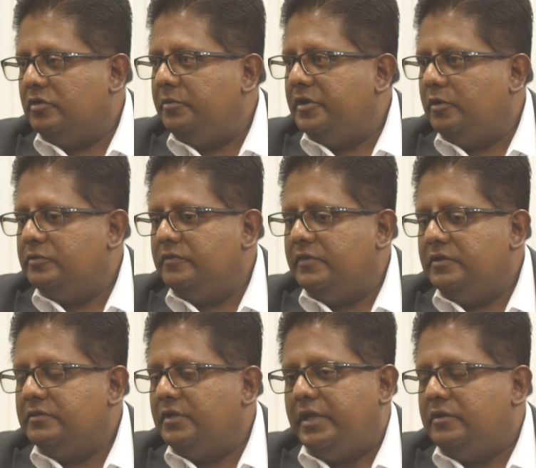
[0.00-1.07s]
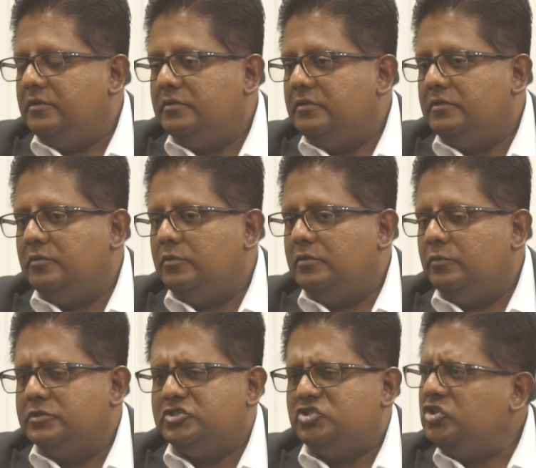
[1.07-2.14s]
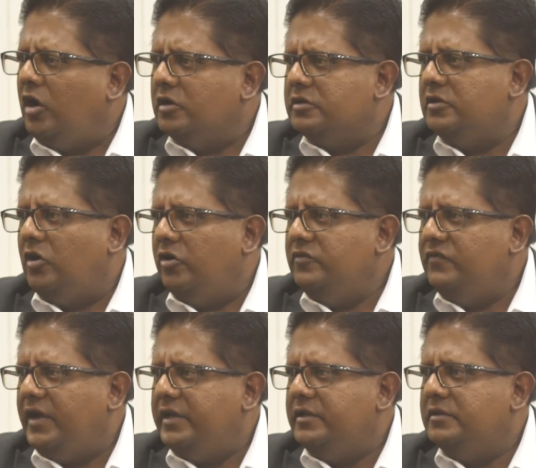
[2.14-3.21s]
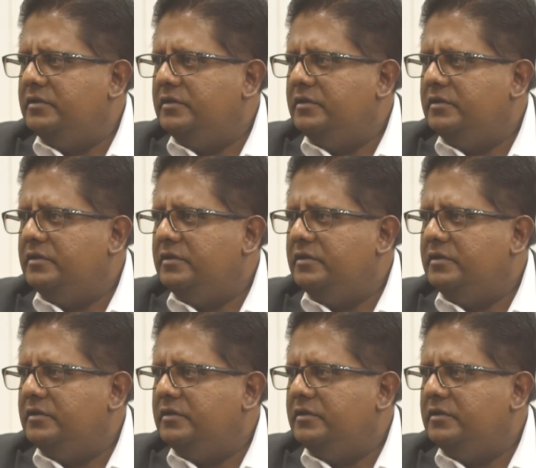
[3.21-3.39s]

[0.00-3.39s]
coming out of there and was shocked and horrified